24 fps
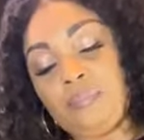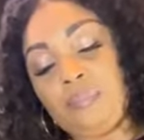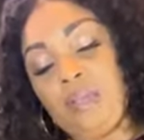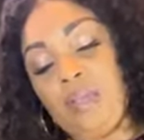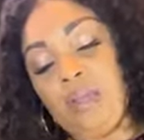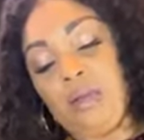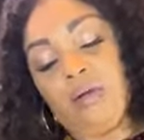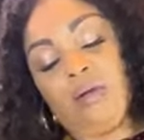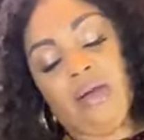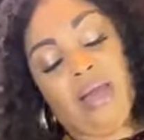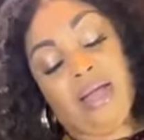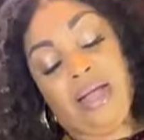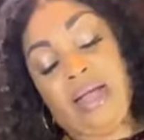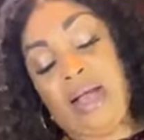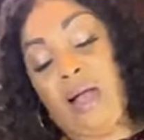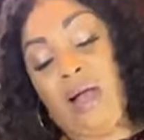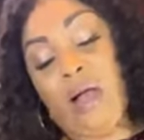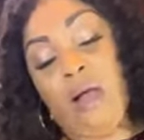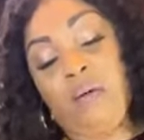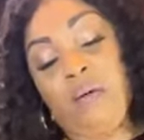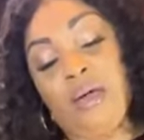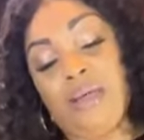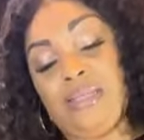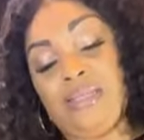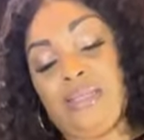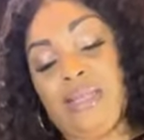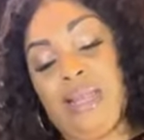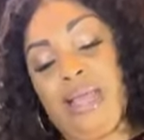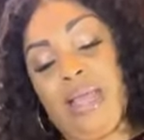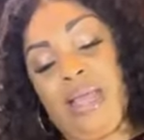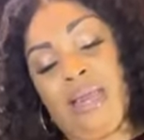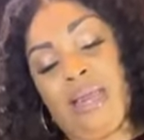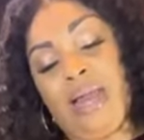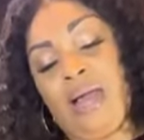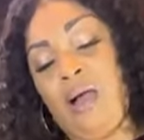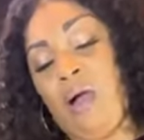You know, like I always
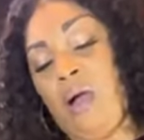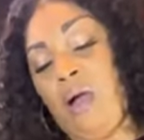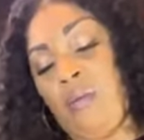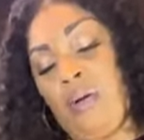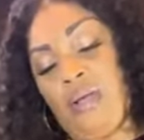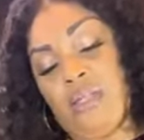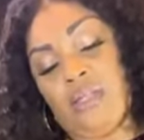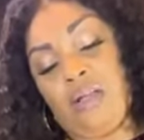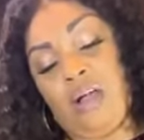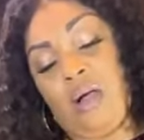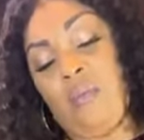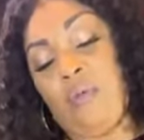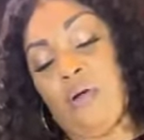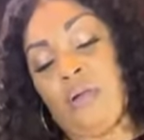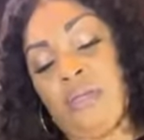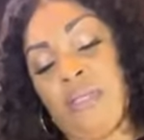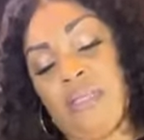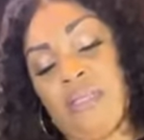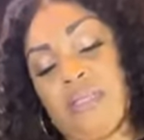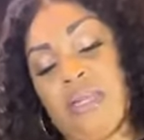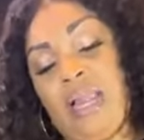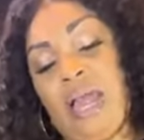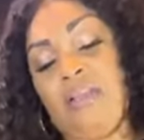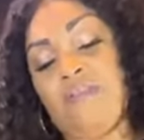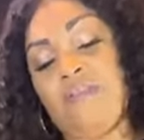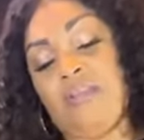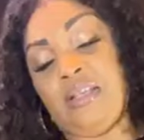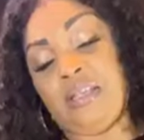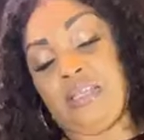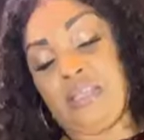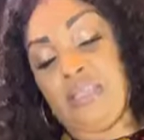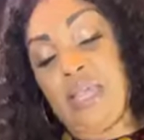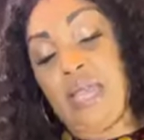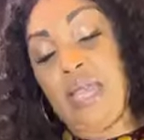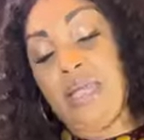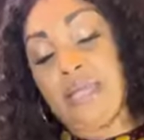say, and I always come on this live
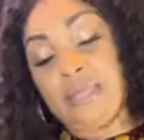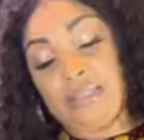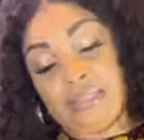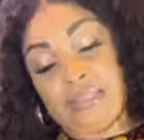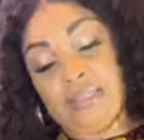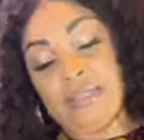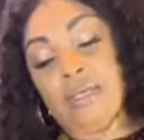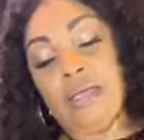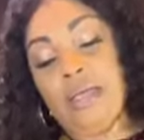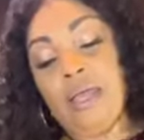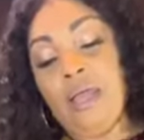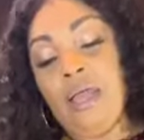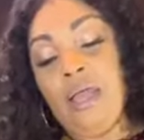and say it.